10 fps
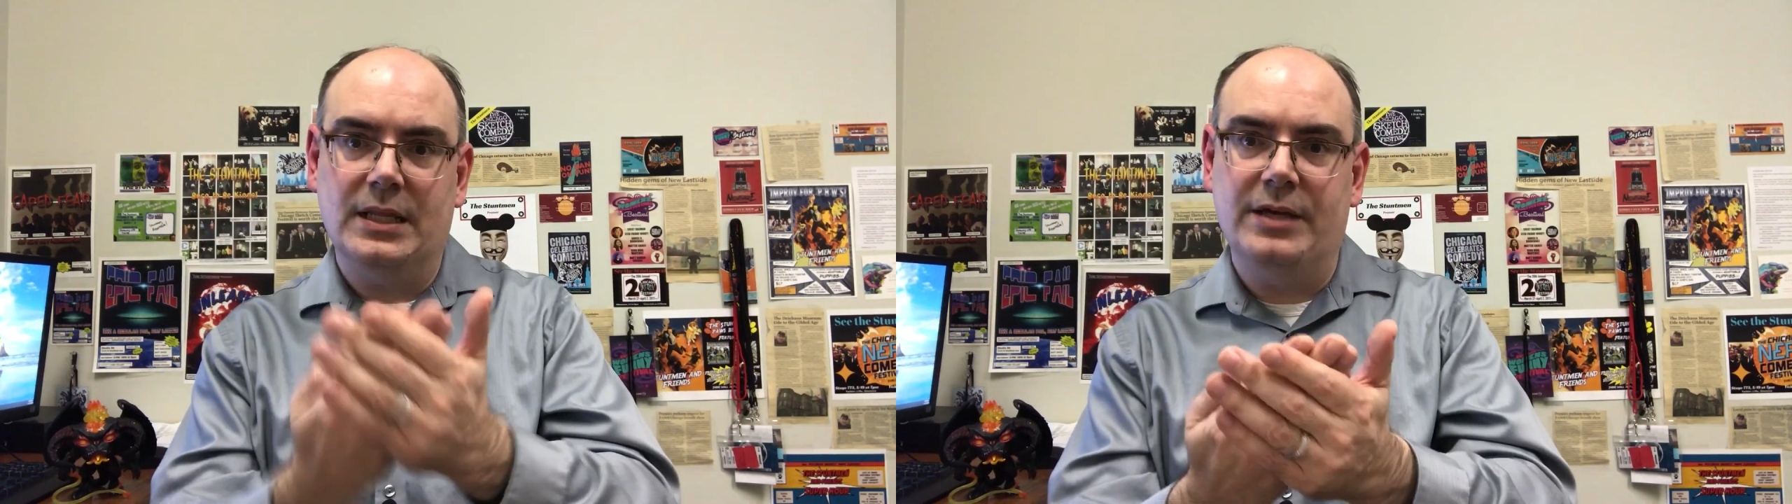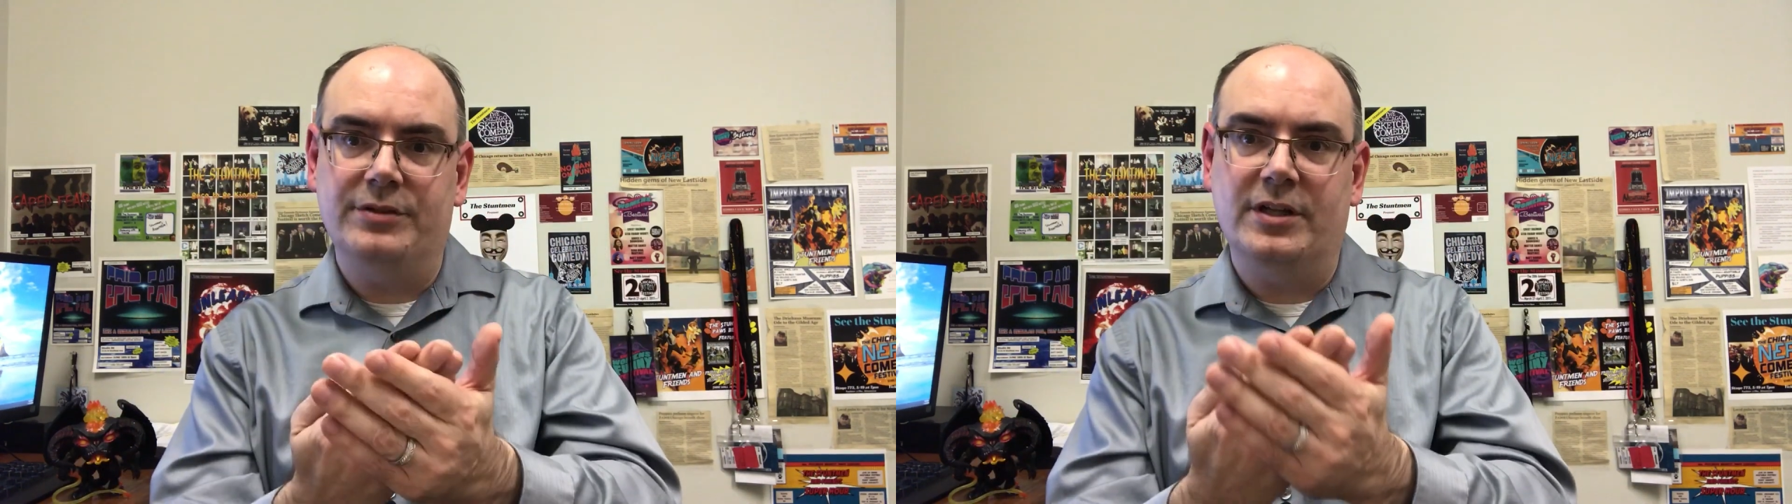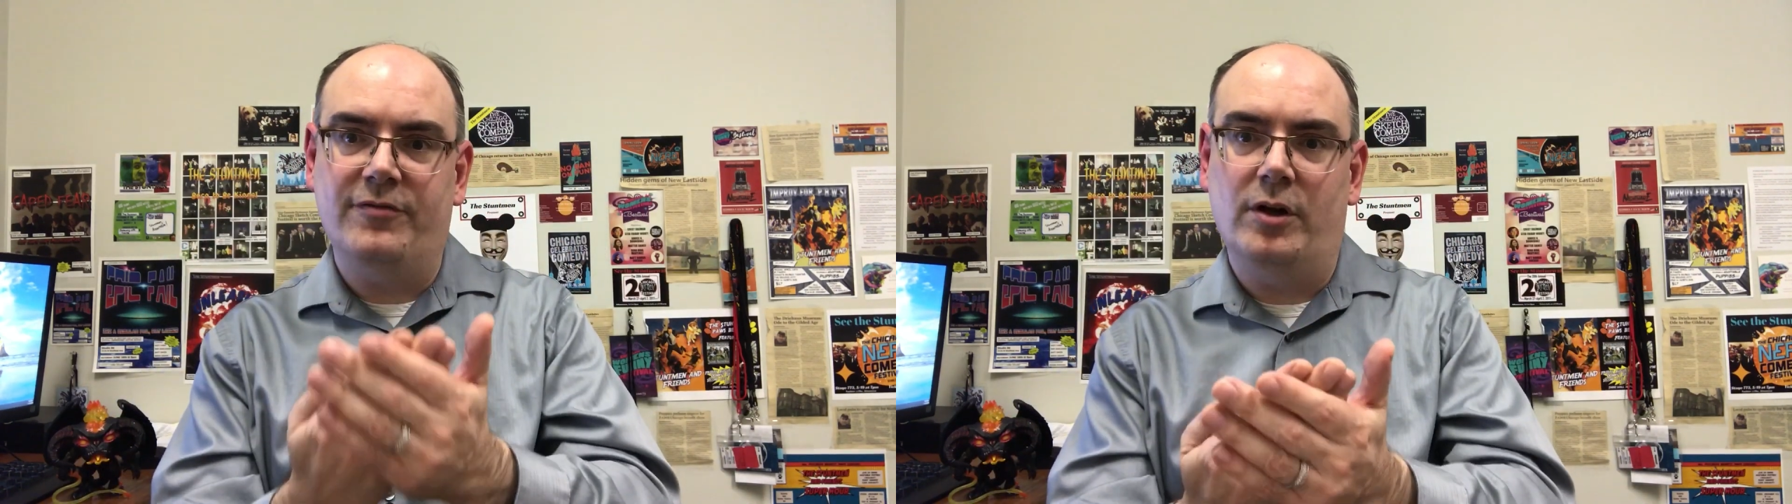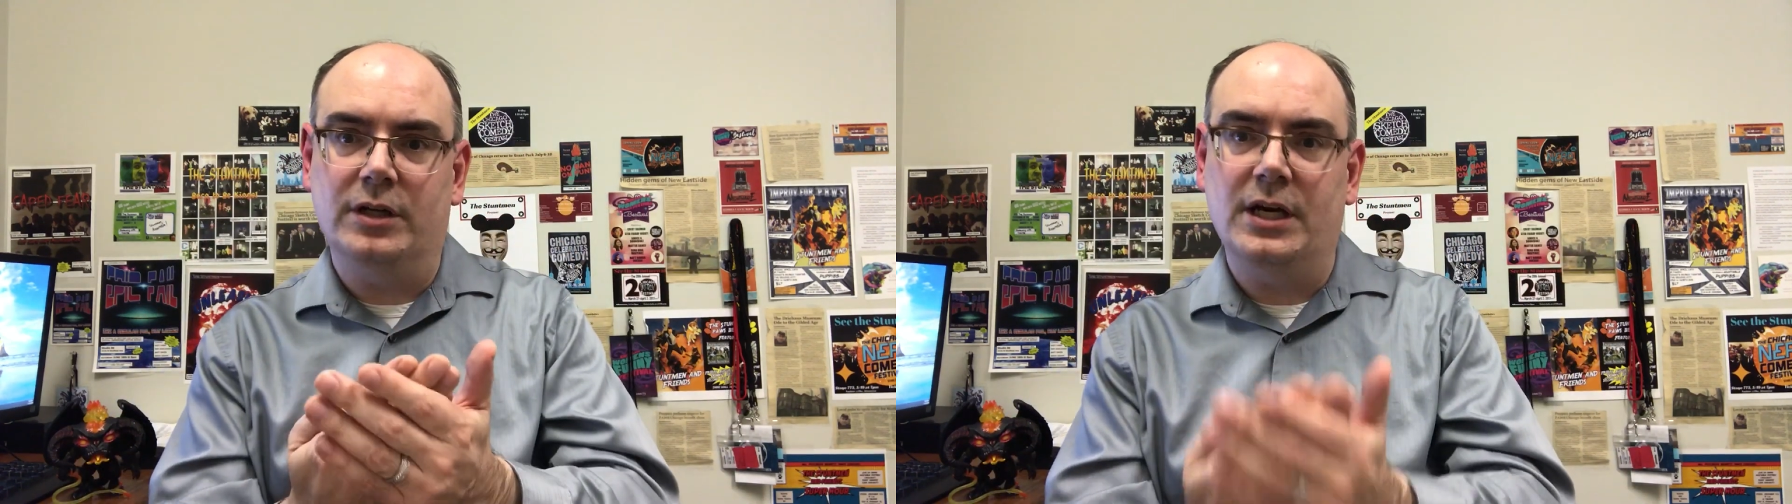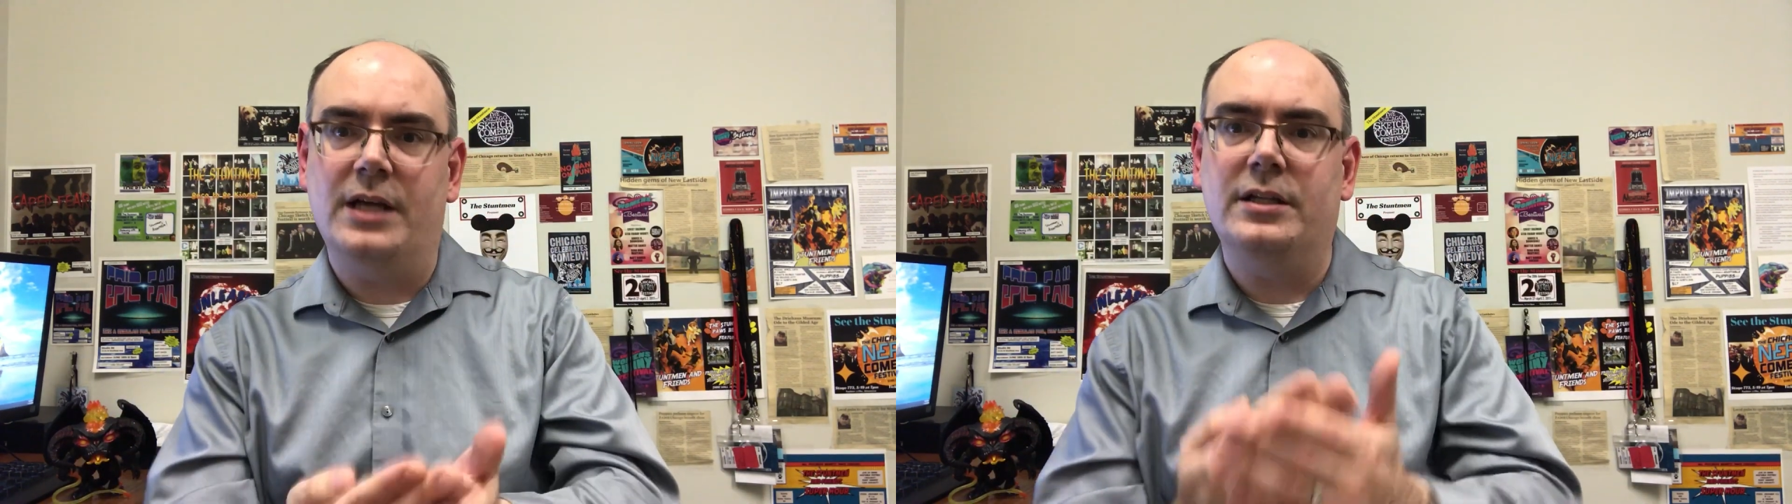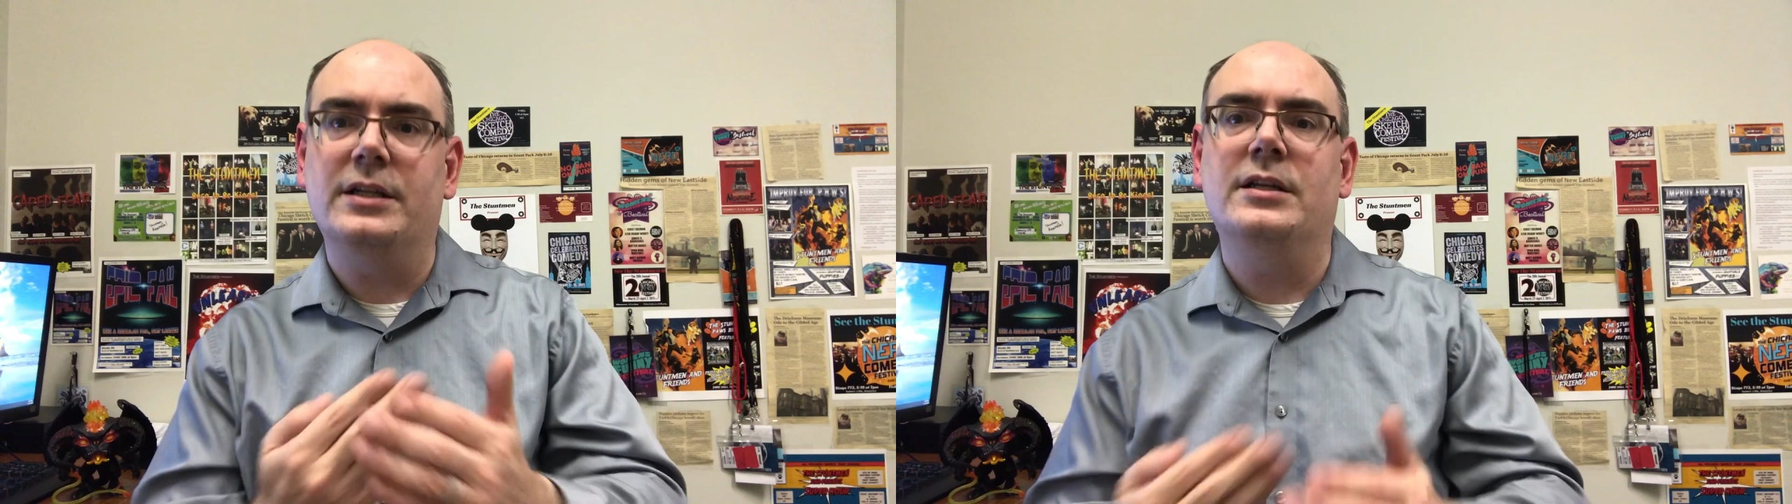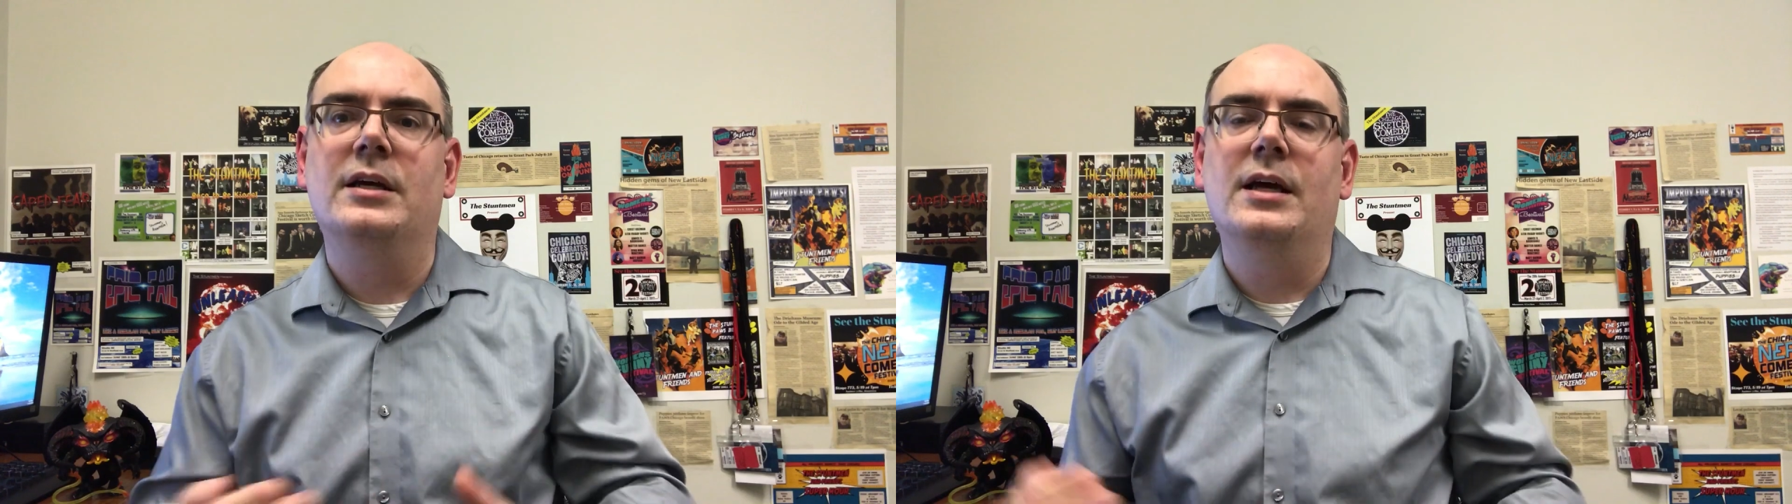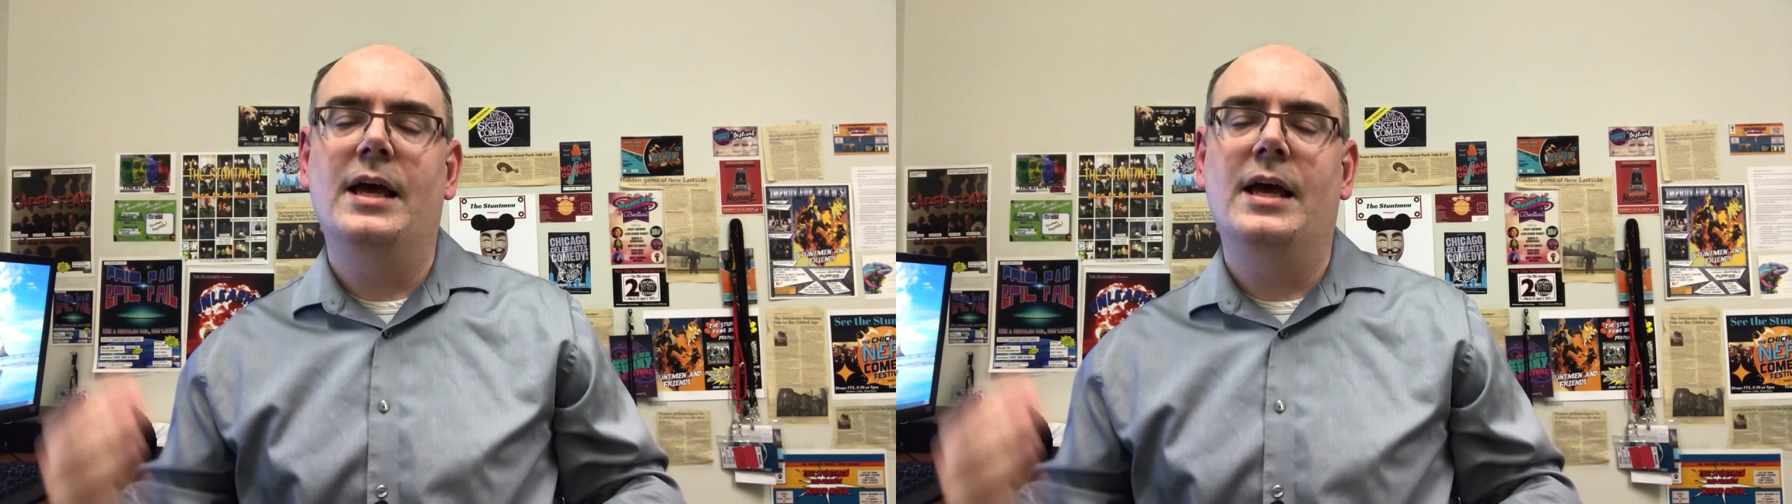he was at the fall of Gondolin